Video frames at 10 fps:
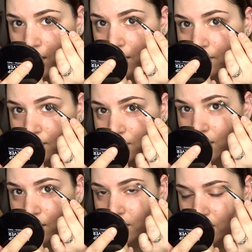in this
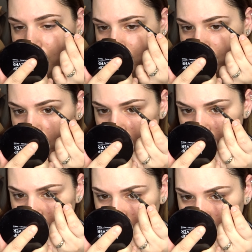area I
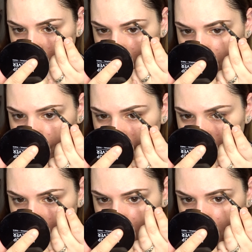try to like bring
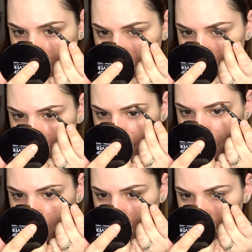it a little
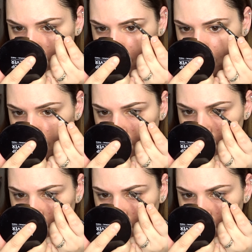bit lower